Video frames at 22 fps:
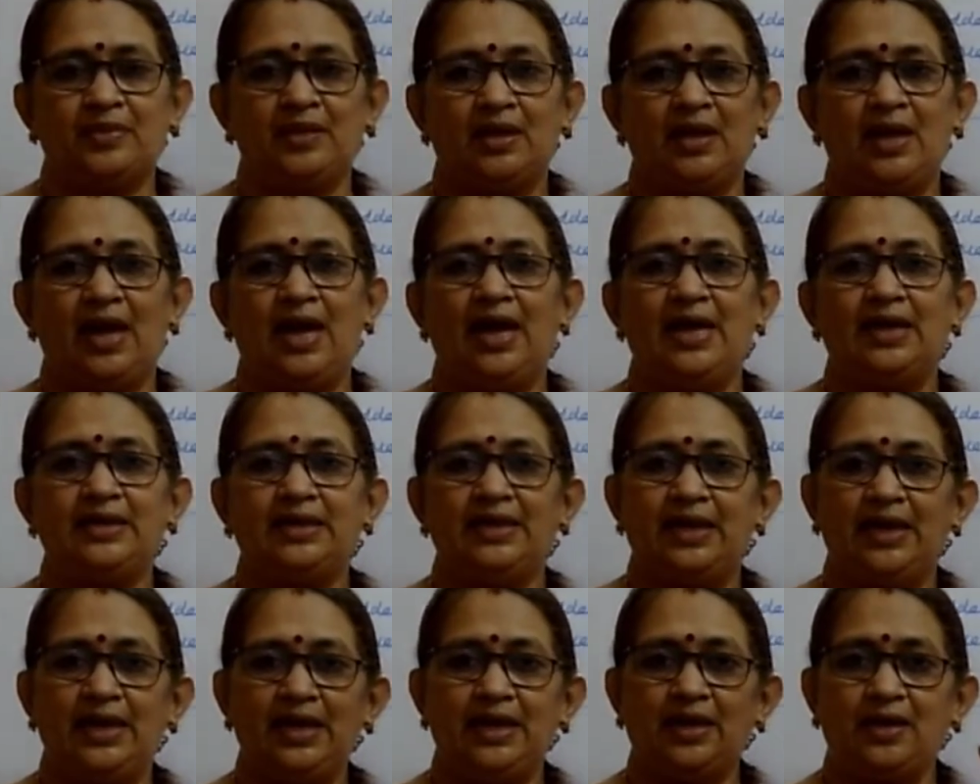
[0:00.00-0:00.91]
And
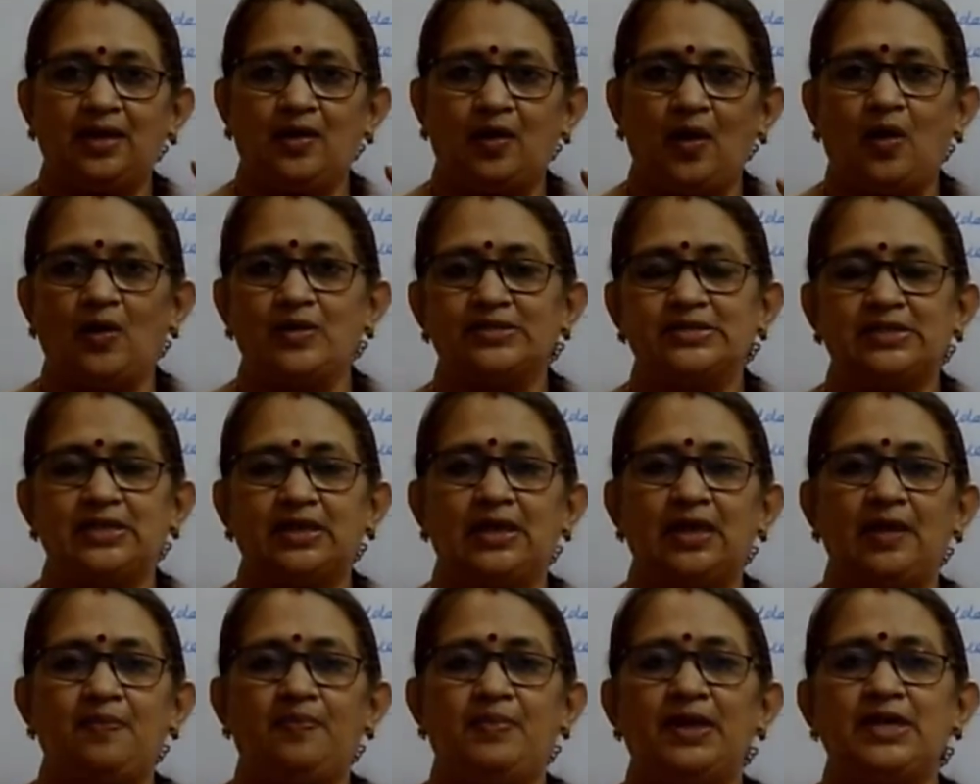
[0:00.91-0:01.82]
a cost,
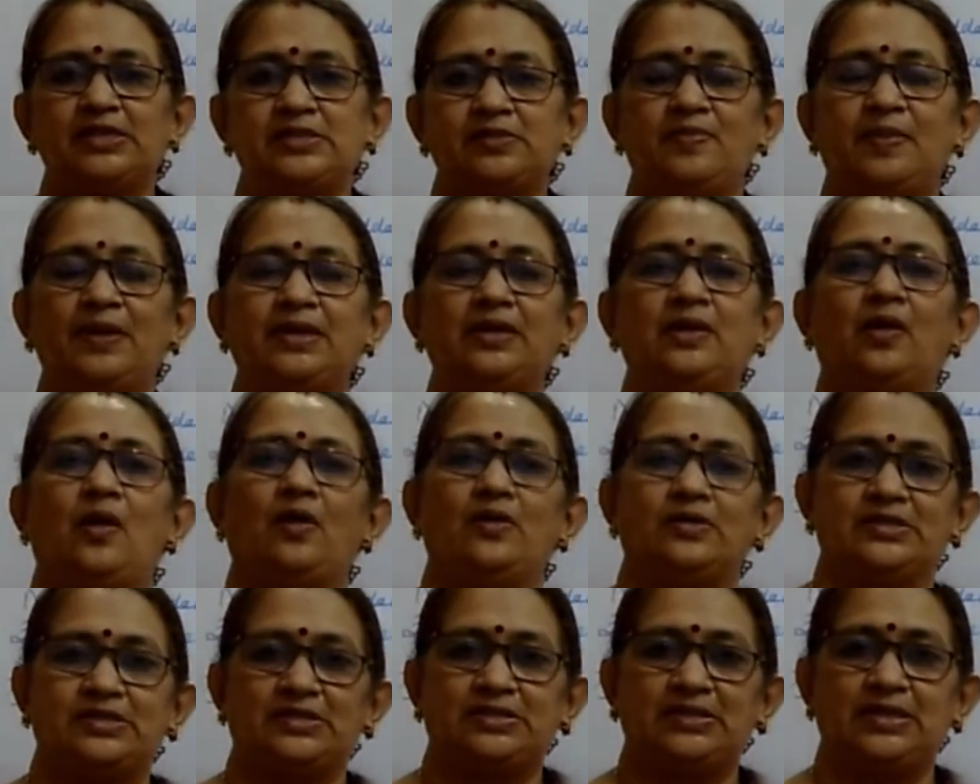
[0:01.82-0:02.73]
replacement
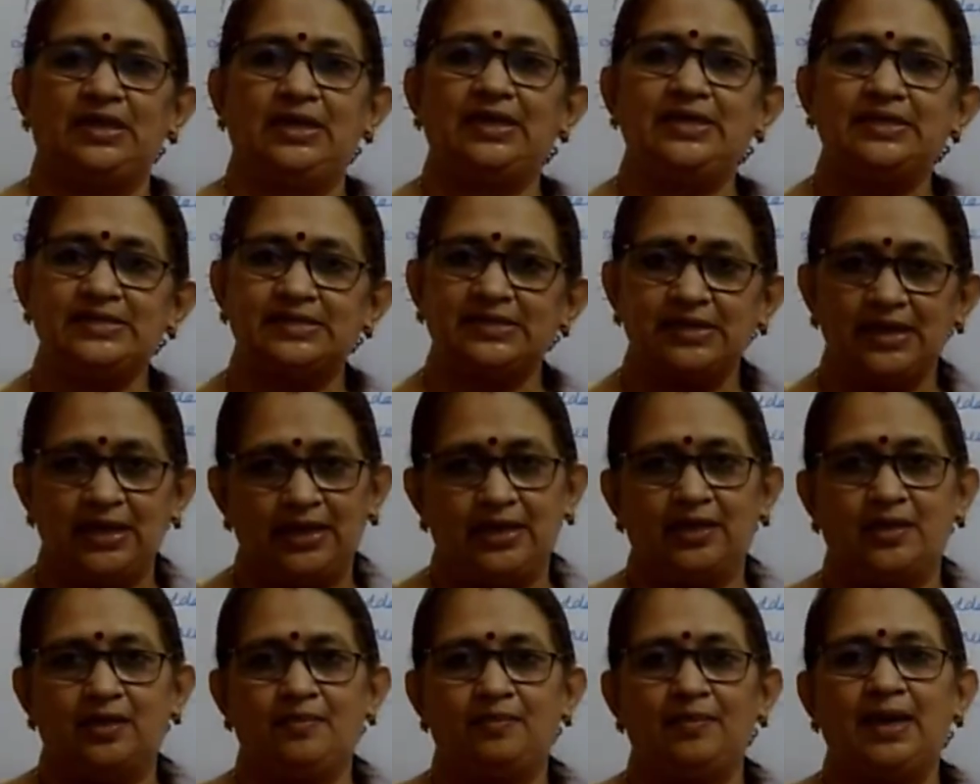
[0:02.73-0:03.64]
cost is
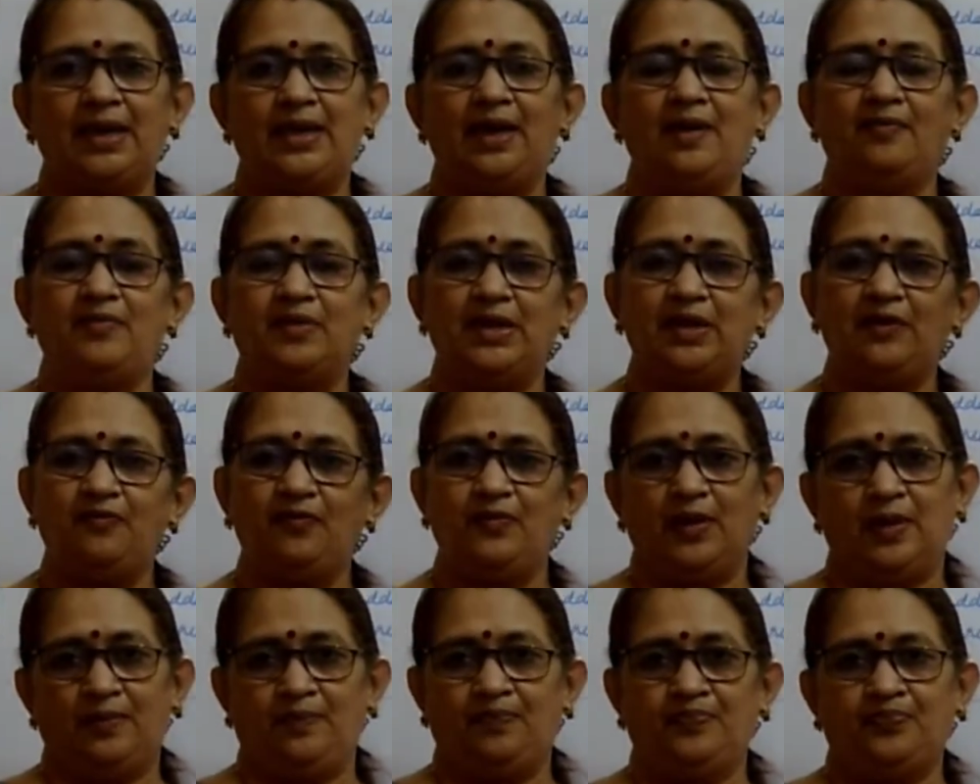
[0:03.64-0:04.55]
there by every
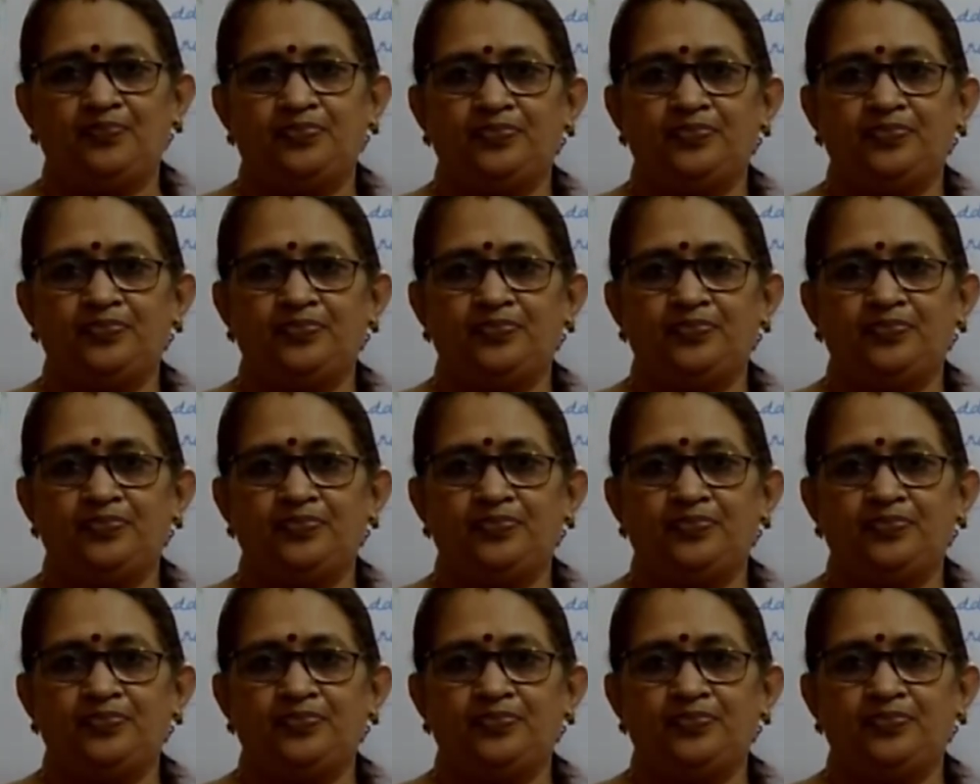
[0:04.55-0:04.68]
firm